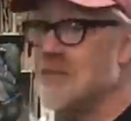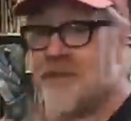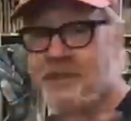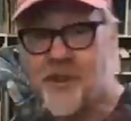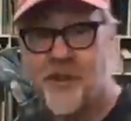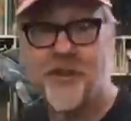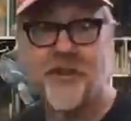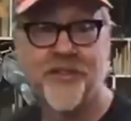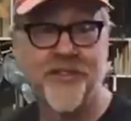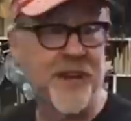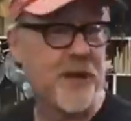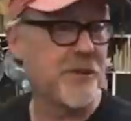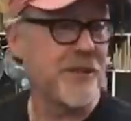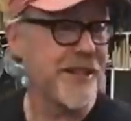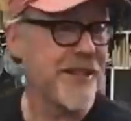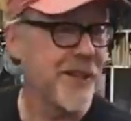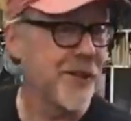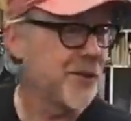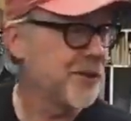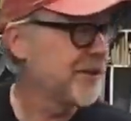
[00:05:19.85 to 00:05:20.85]
the materials down
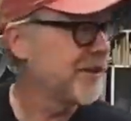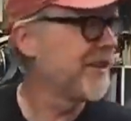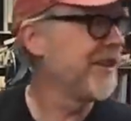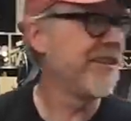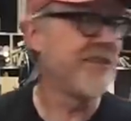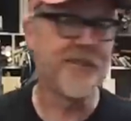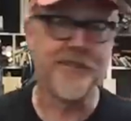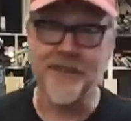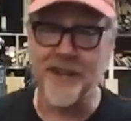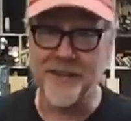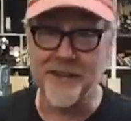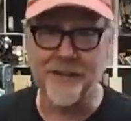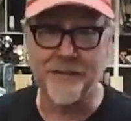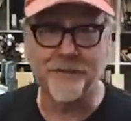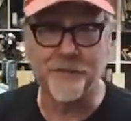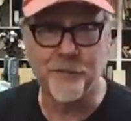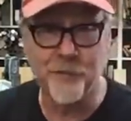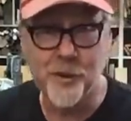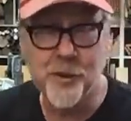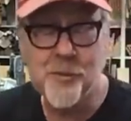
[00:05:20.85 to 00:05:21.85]
here because there's not enough
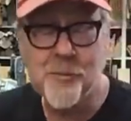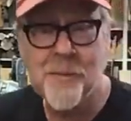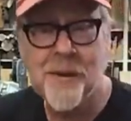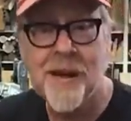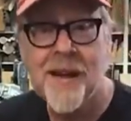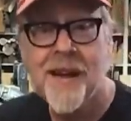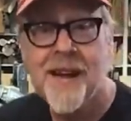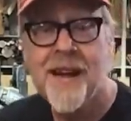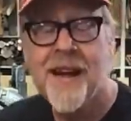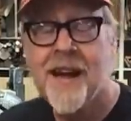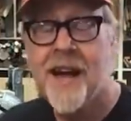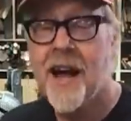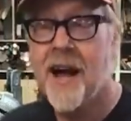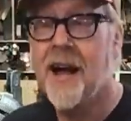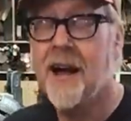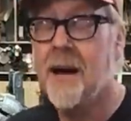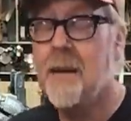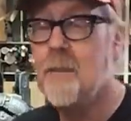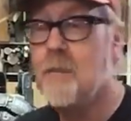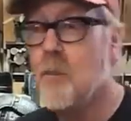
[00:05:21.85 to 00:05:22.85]
room.
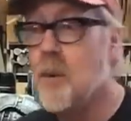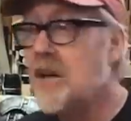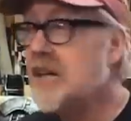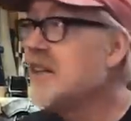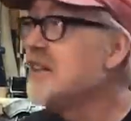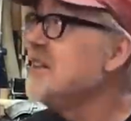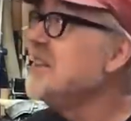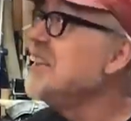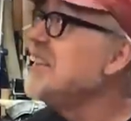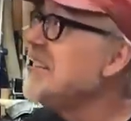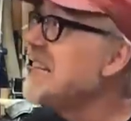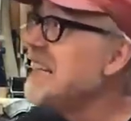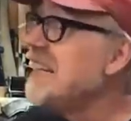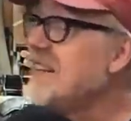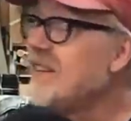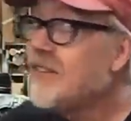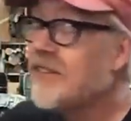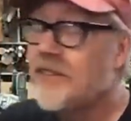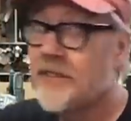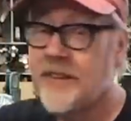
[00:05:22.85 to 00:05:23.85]
Um, one of the
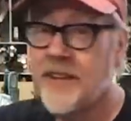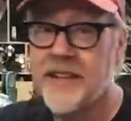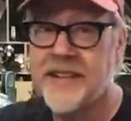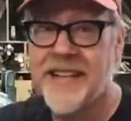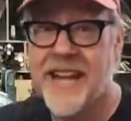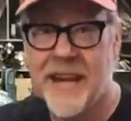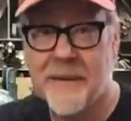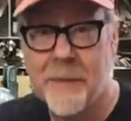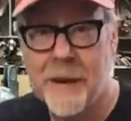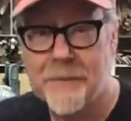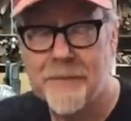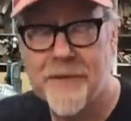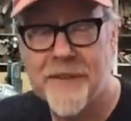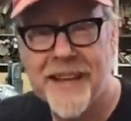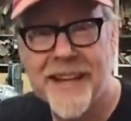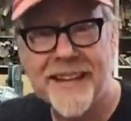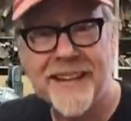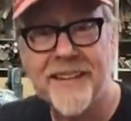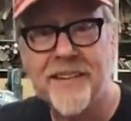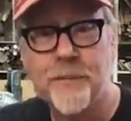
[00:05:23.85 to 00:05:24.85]
needs that came up for
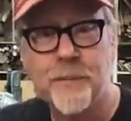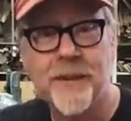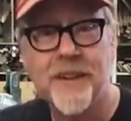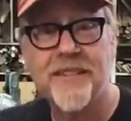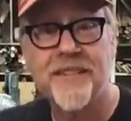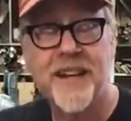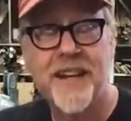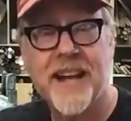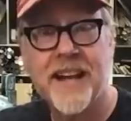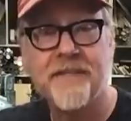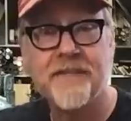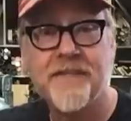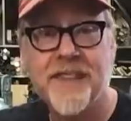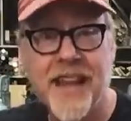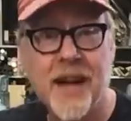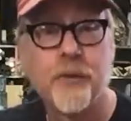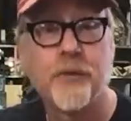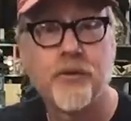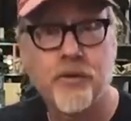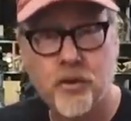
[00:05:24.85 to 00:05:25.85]
that is because I have
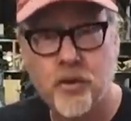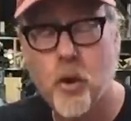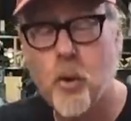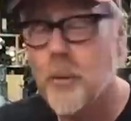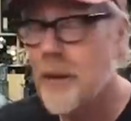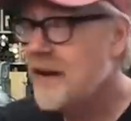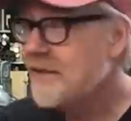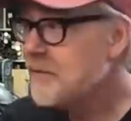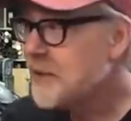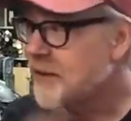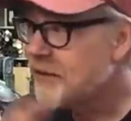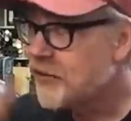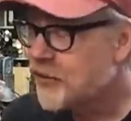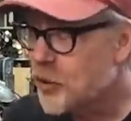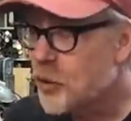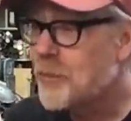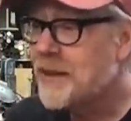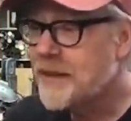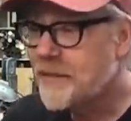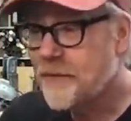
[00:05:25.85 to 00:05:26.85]
now so I've done
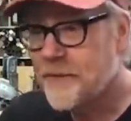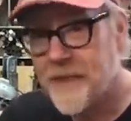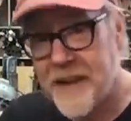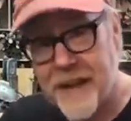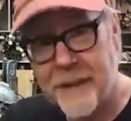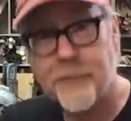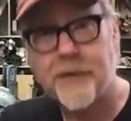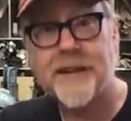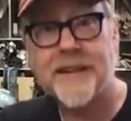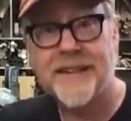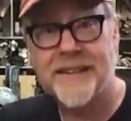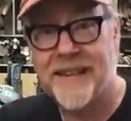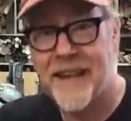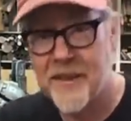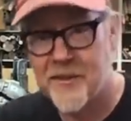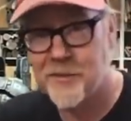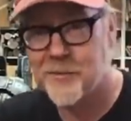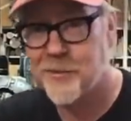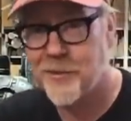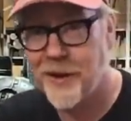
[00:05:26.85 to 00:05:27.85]
so many fabric and
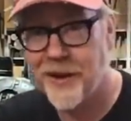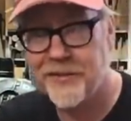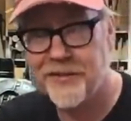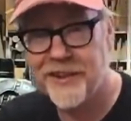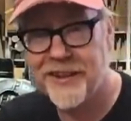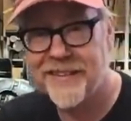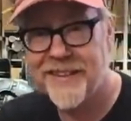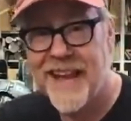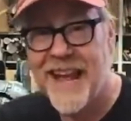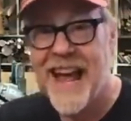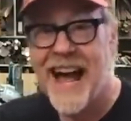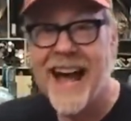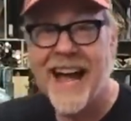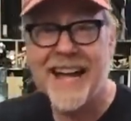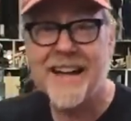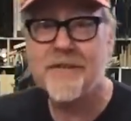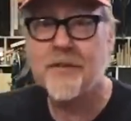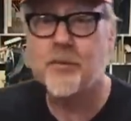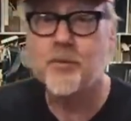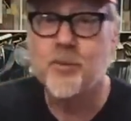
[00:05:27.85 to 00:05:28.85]
leather projects. I
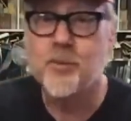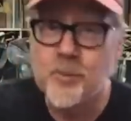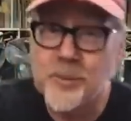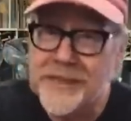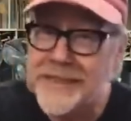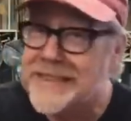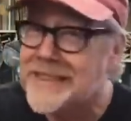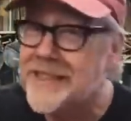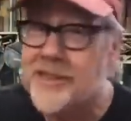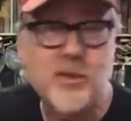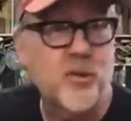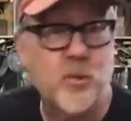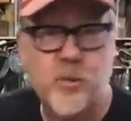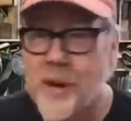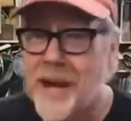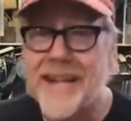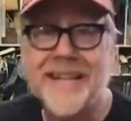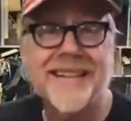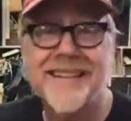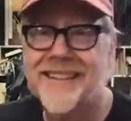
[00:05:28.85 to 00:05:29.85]
have a really
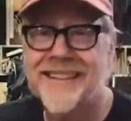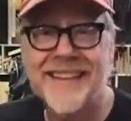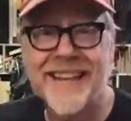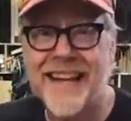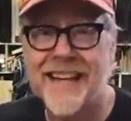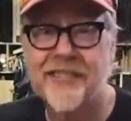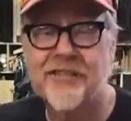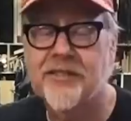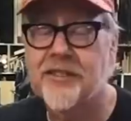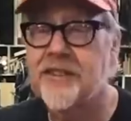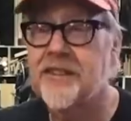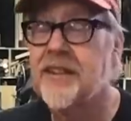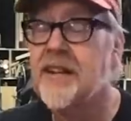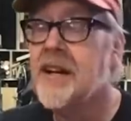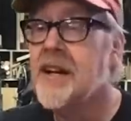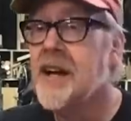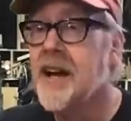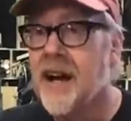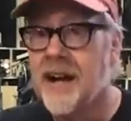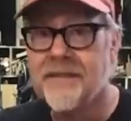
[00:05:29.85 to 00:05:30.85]
great collection
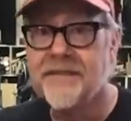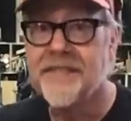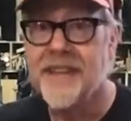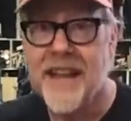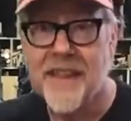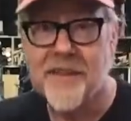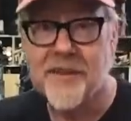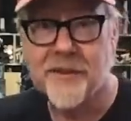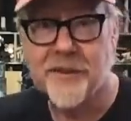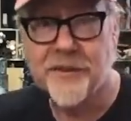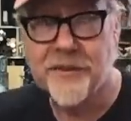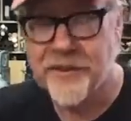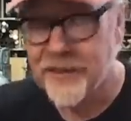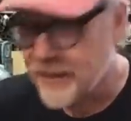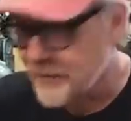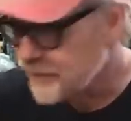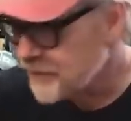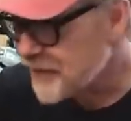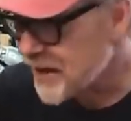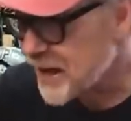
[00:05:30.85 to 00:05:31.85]
of leathers
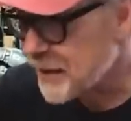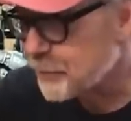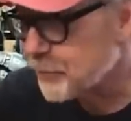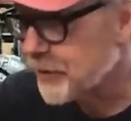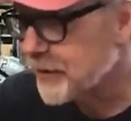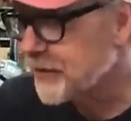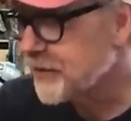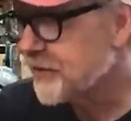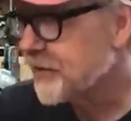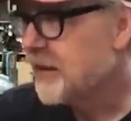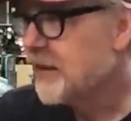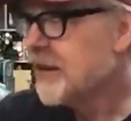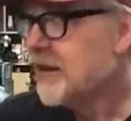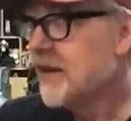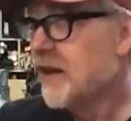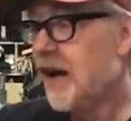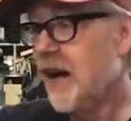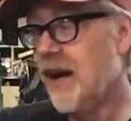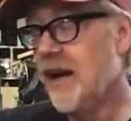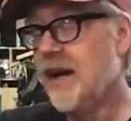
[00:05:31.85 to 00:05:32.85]
and fabrics.
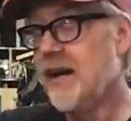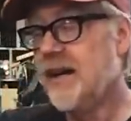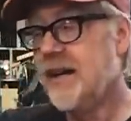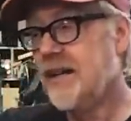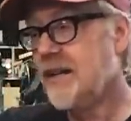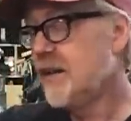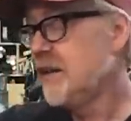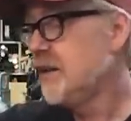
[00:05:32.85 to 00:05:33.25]
Uh,